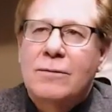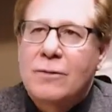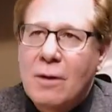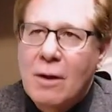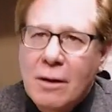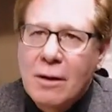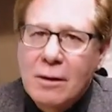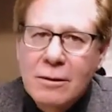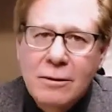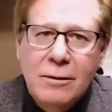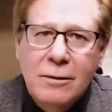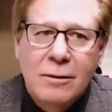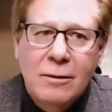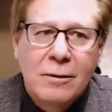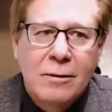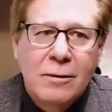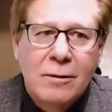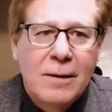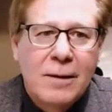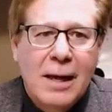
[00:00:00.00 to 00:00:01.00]

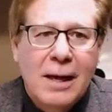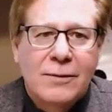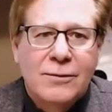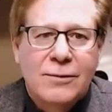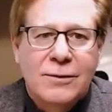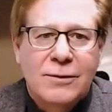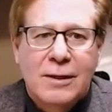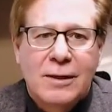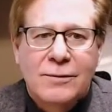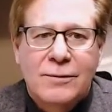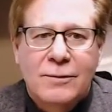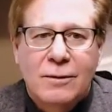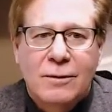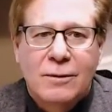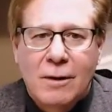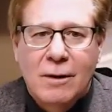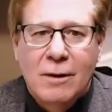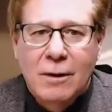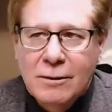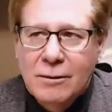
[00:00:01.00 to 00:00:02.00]
long-term assets,
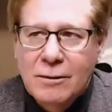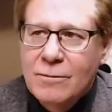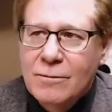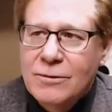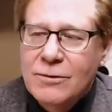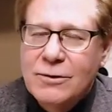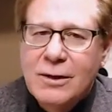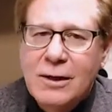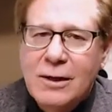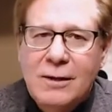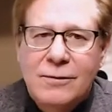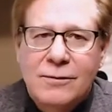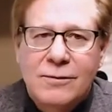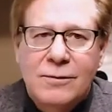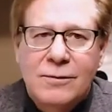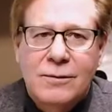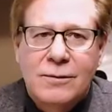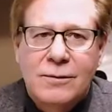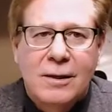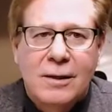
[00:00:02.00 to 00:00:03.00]
long-term
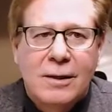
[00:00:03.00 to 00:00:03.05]
estates.